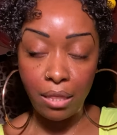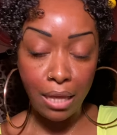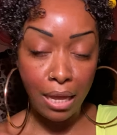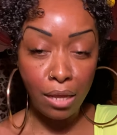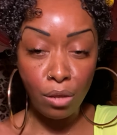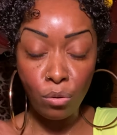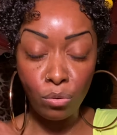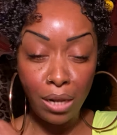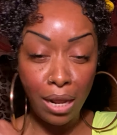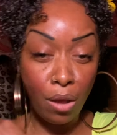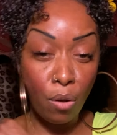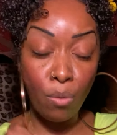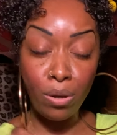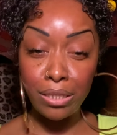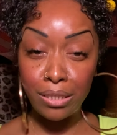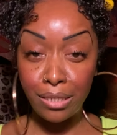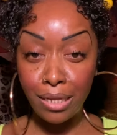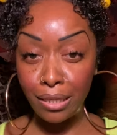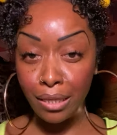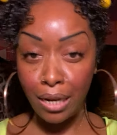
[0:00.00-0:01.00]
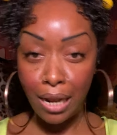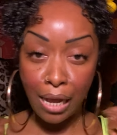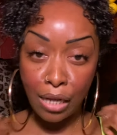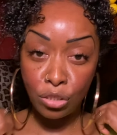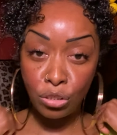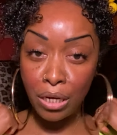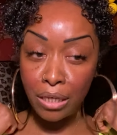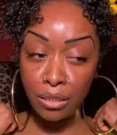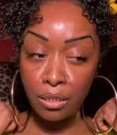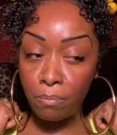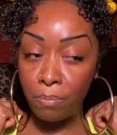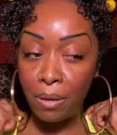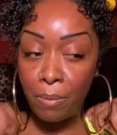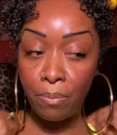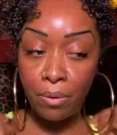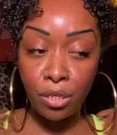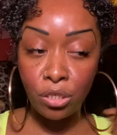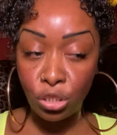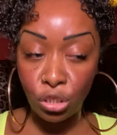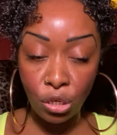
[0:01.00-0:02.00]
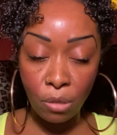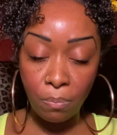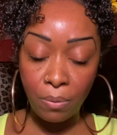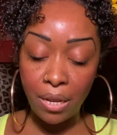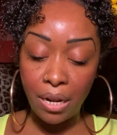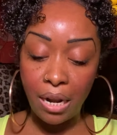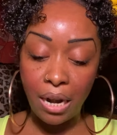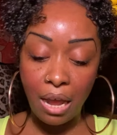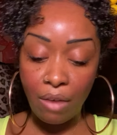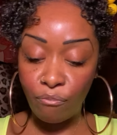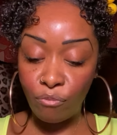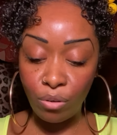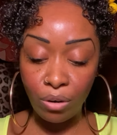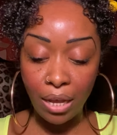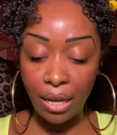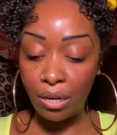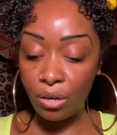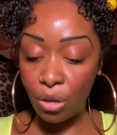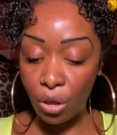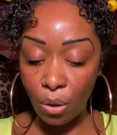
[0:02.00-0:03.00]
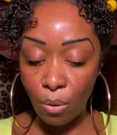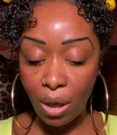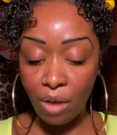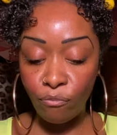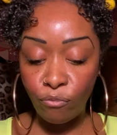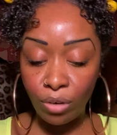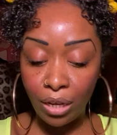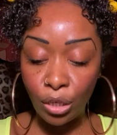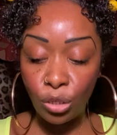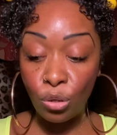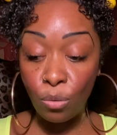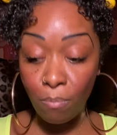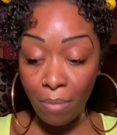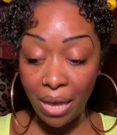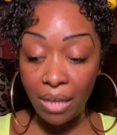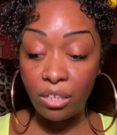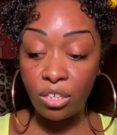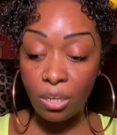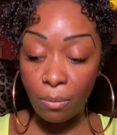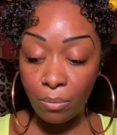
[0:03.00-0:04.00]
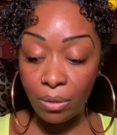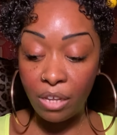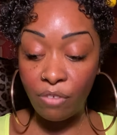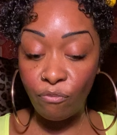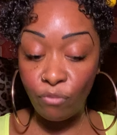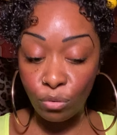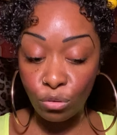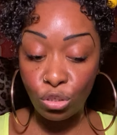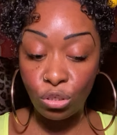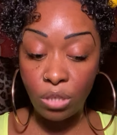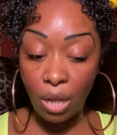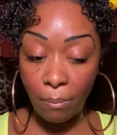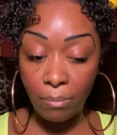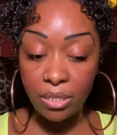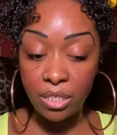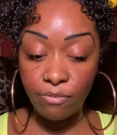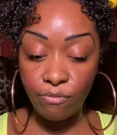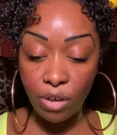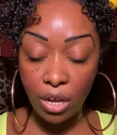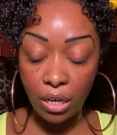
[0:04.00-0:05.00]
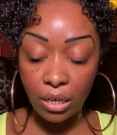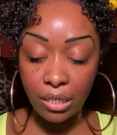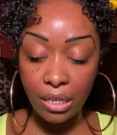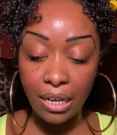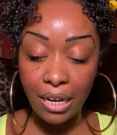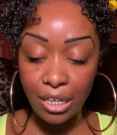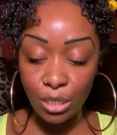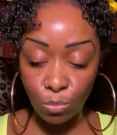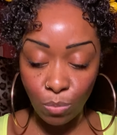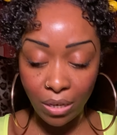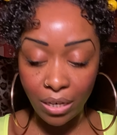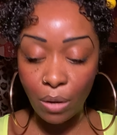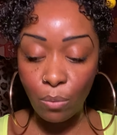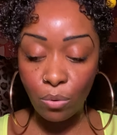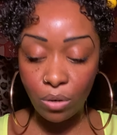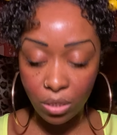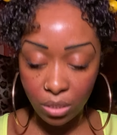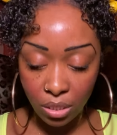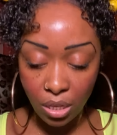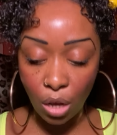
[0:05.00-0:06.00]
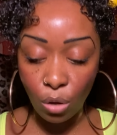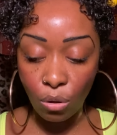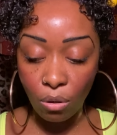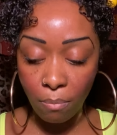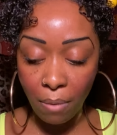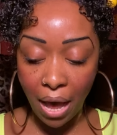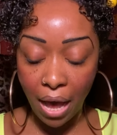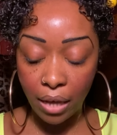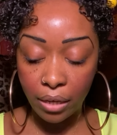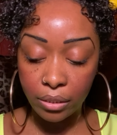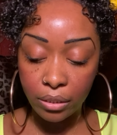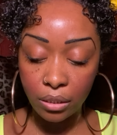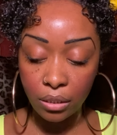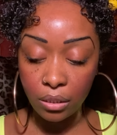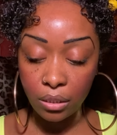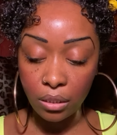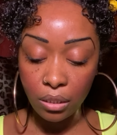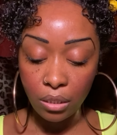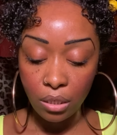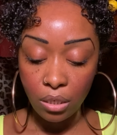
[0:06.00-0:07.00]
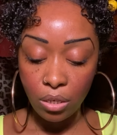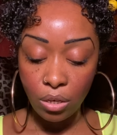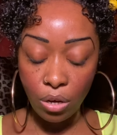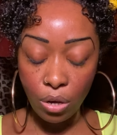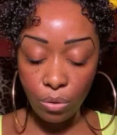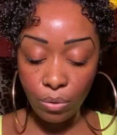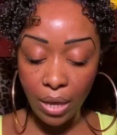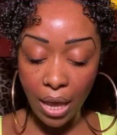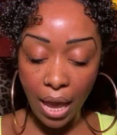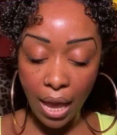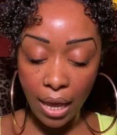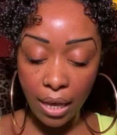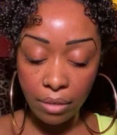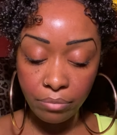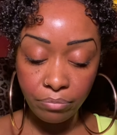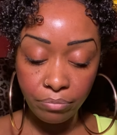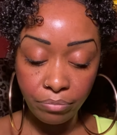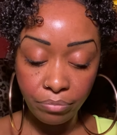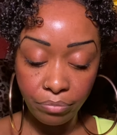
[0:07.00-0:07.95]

They they always think that like attractive people are stupid, and I feel like no, I feel like you made somebody feel dumb as fuck, and that's why they want to circle back. Okay.